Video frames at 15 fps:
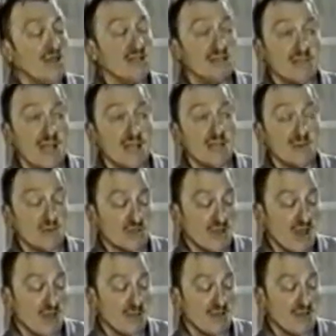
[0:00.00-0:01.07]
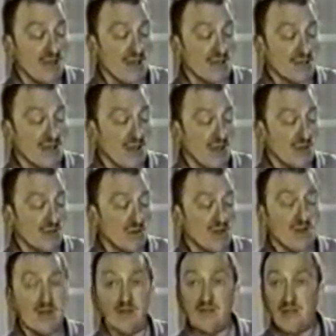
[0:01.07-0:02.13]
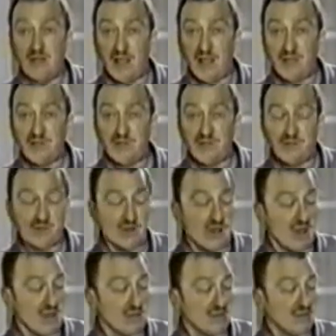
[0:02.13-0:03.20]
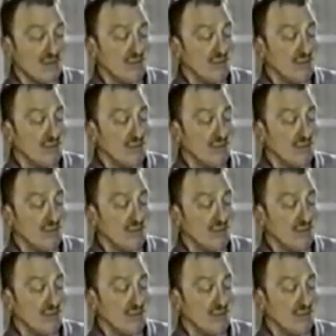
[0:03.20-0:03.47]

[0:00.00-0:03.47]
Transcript: Sandy was calming down now, glad for the talk.